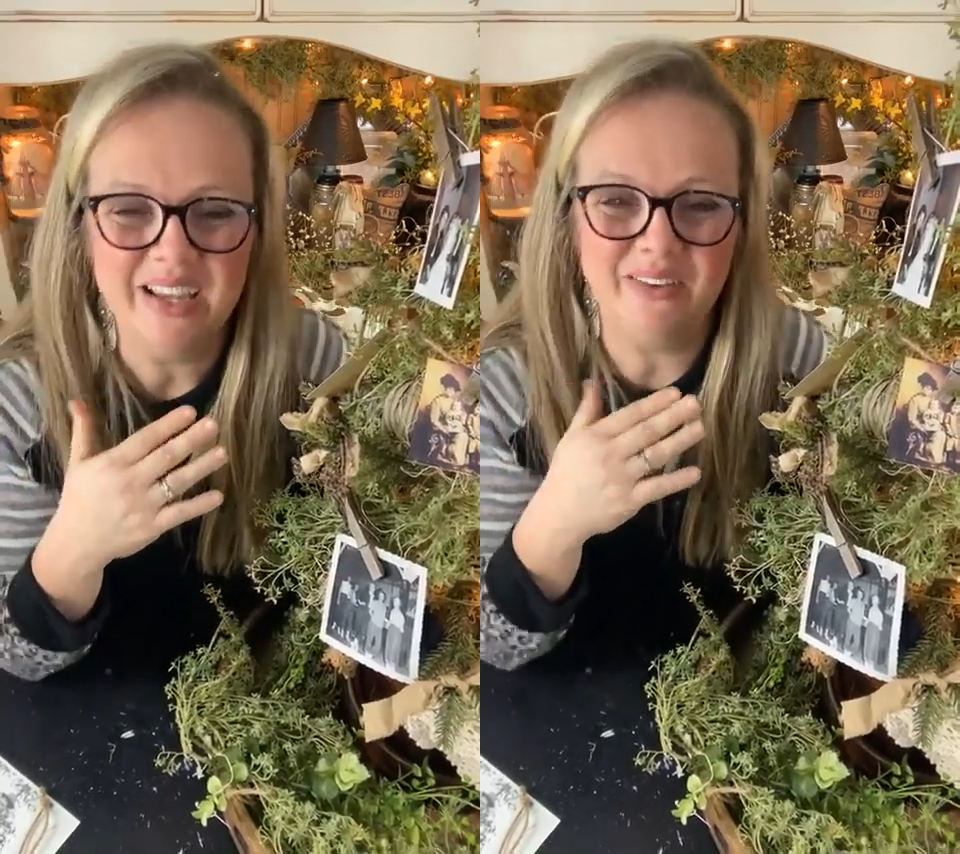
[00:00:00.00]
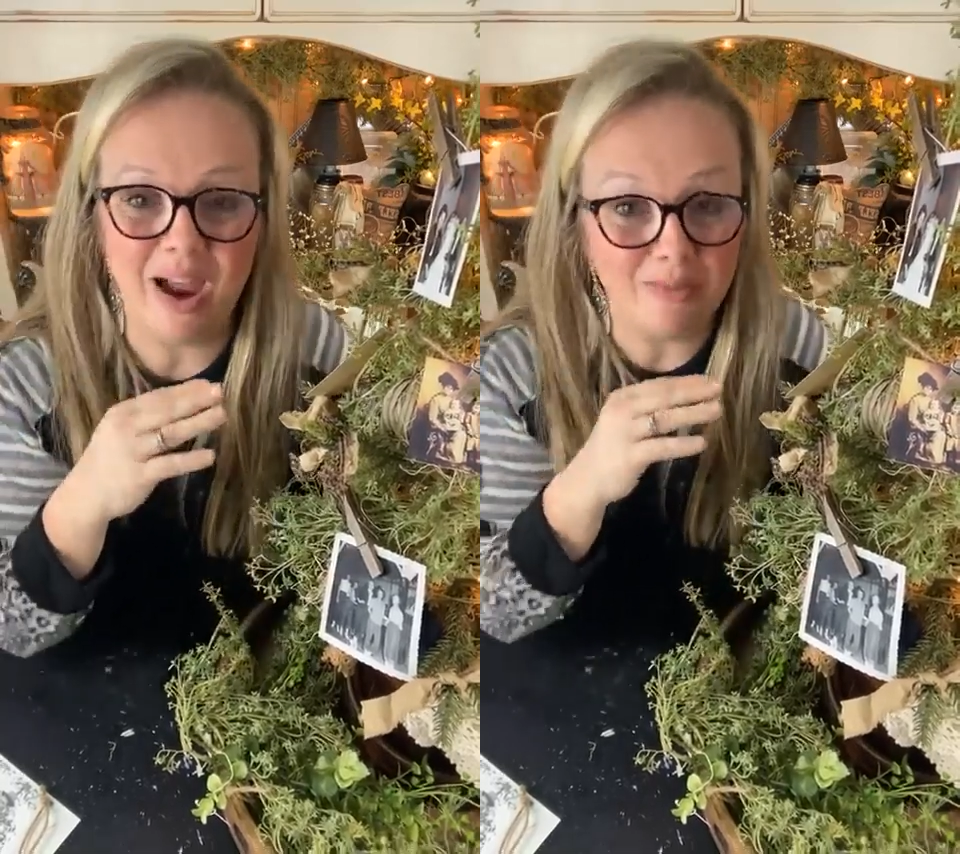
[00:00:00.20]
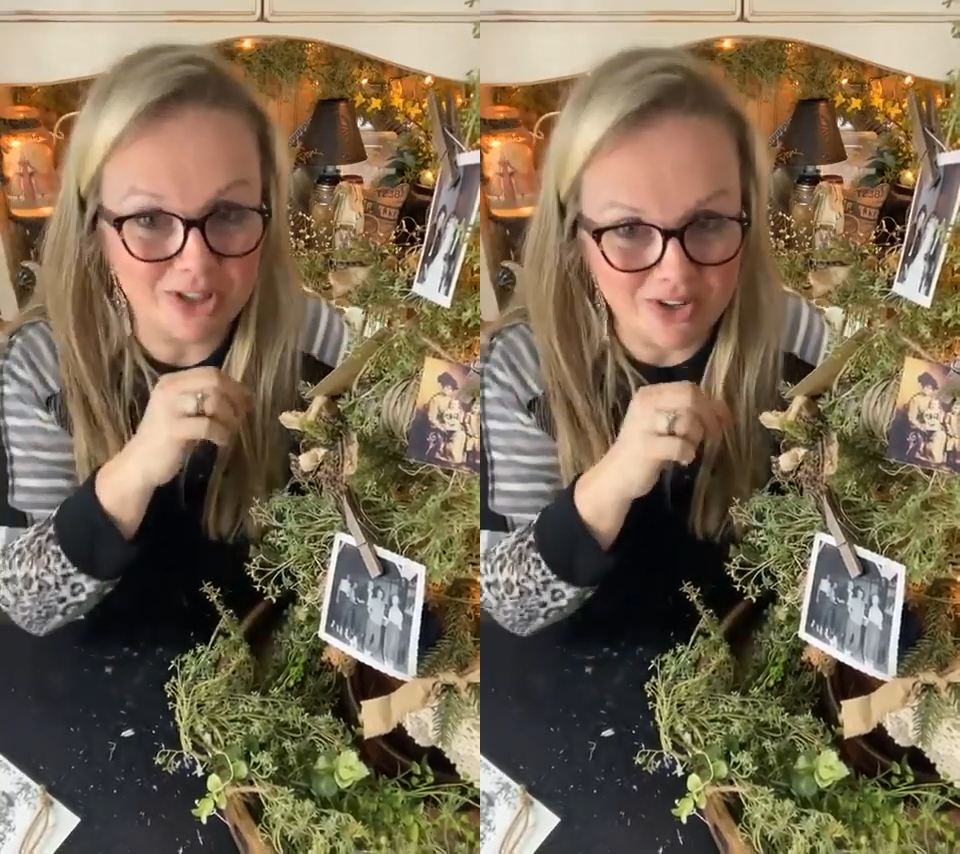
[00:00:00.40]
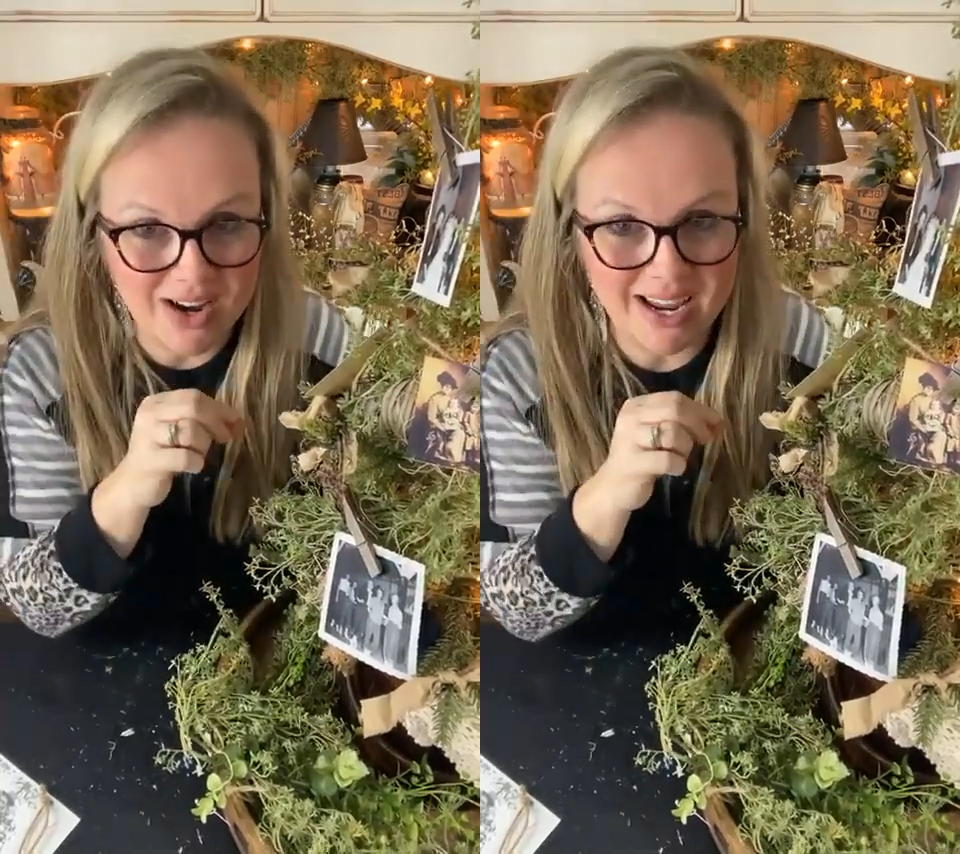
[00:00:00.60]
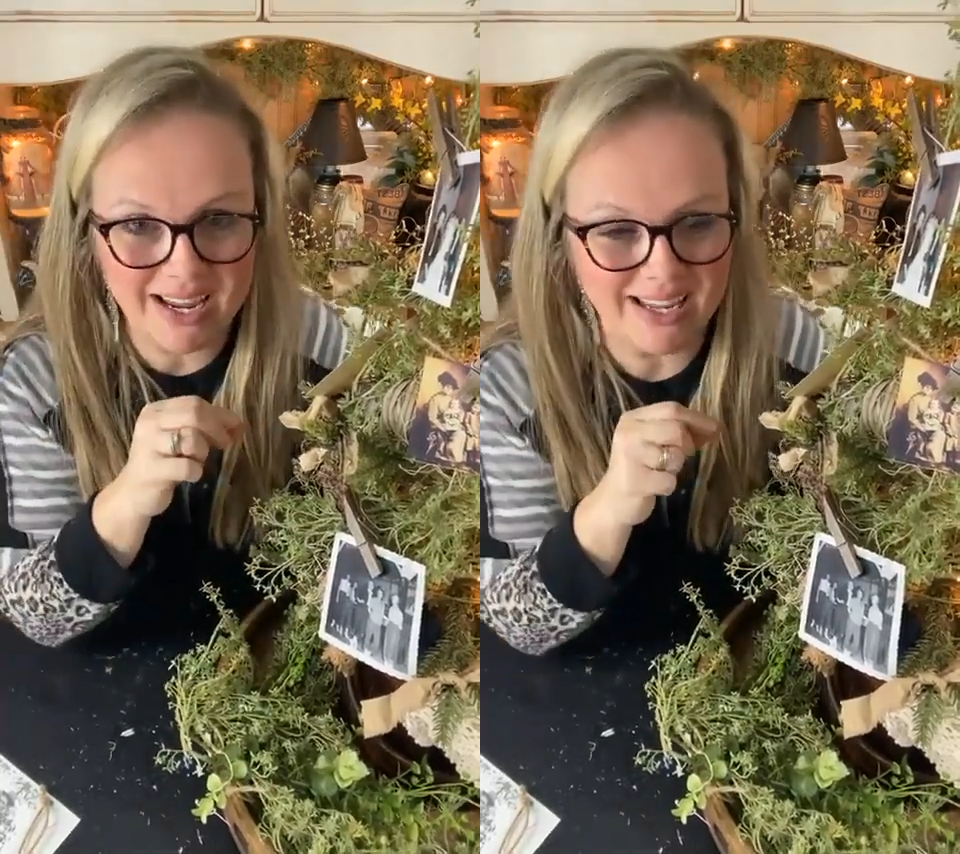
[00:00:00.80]
grab a
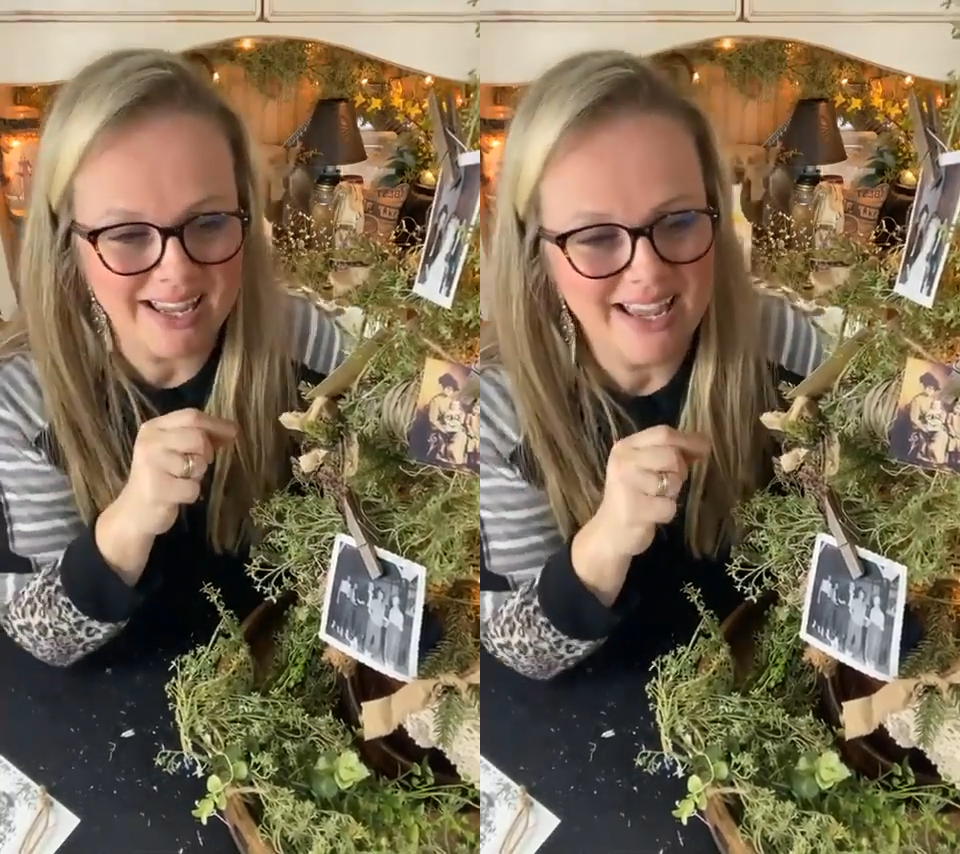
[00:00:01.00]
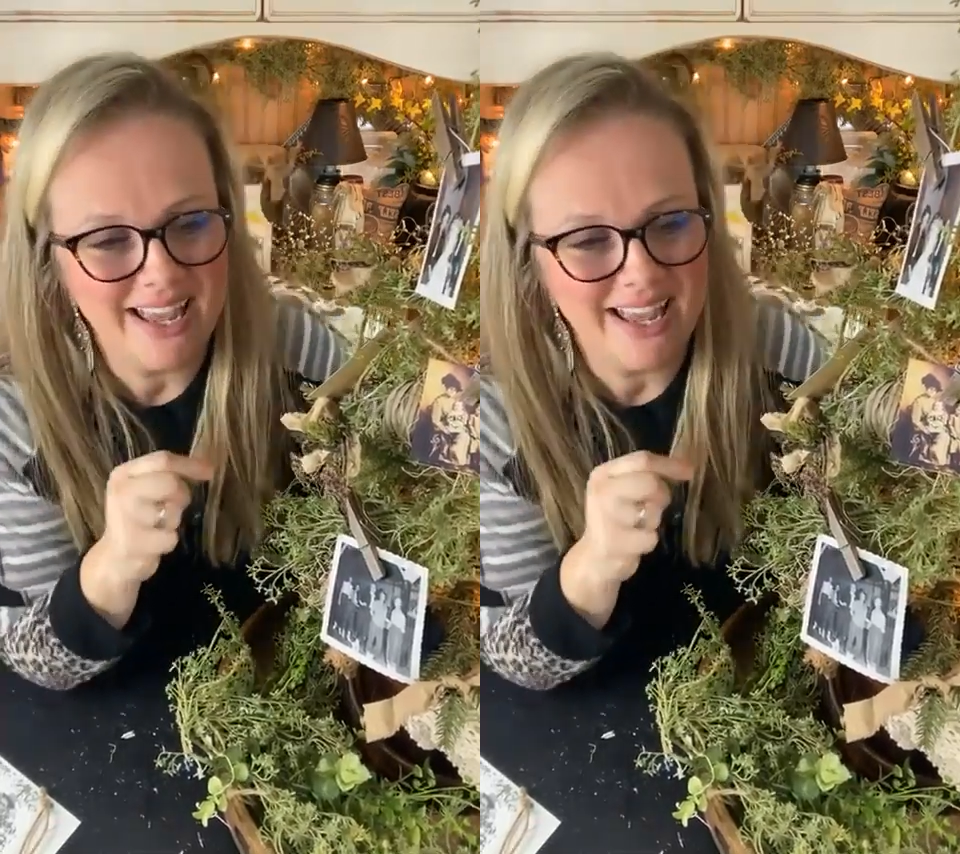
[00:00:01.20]
drink,